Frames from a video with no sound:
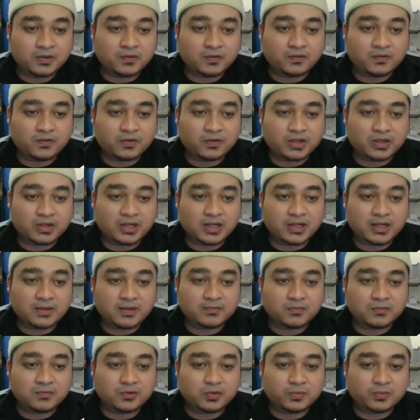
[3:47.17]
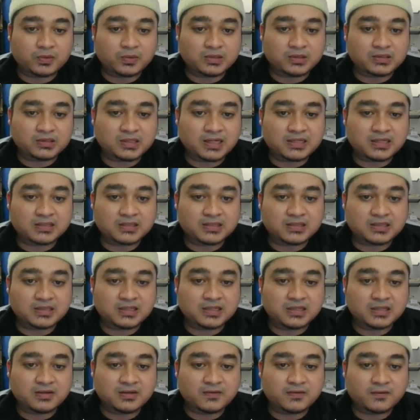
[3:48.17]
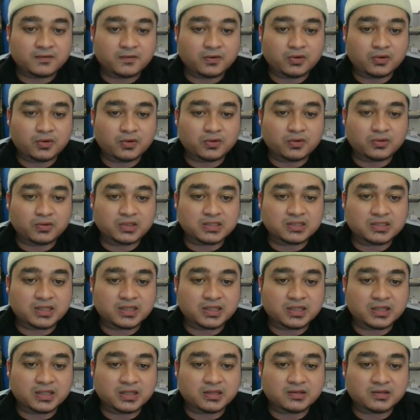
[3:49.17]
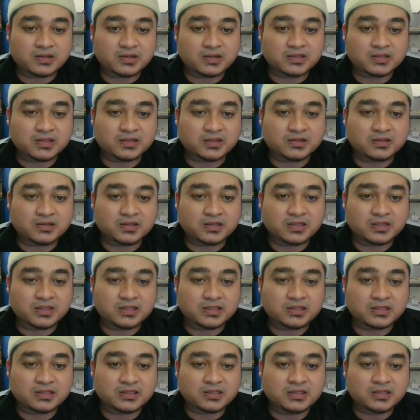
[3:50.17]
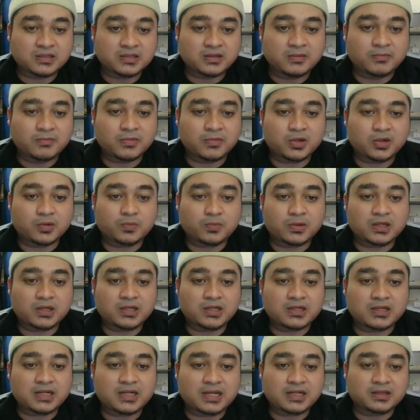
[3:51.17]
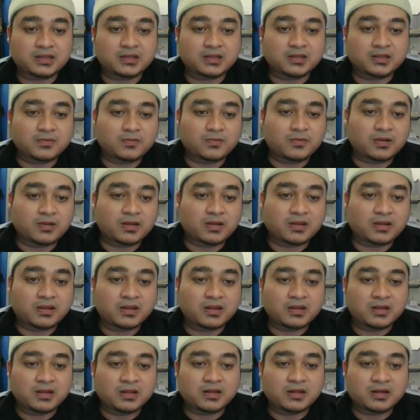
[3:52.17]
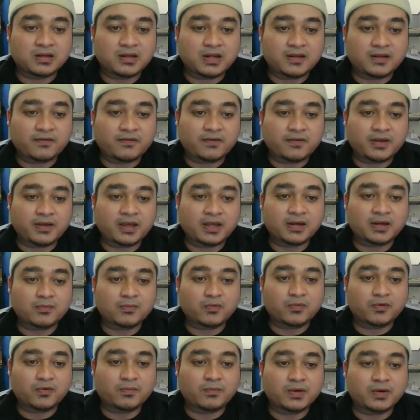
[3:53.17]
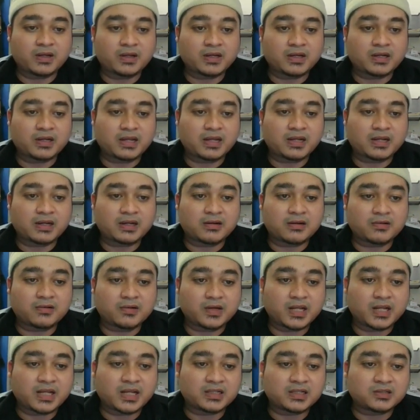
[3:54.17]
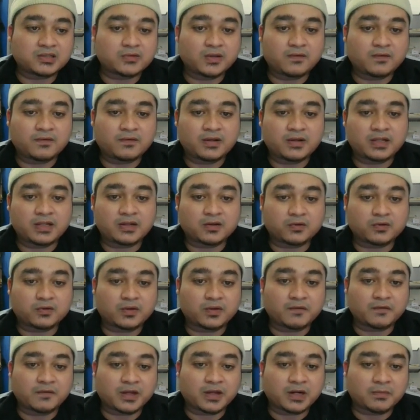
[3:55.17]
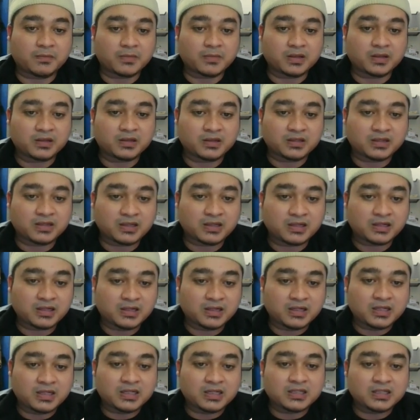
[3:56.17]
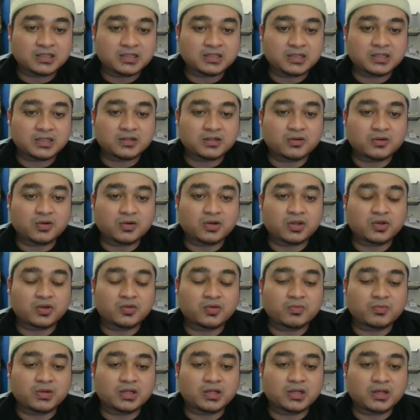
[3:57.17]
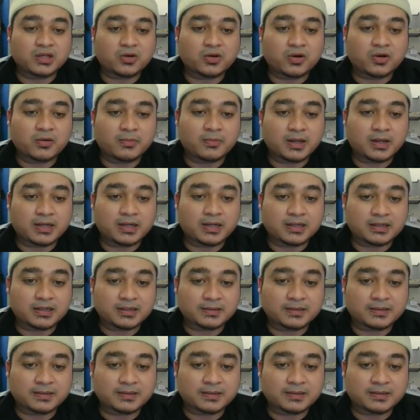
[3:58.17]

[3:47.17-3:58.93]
for the arm to precisely follow desired trajectories, manipulate items with deft hand movement, and react swiftly to environmental change or human command.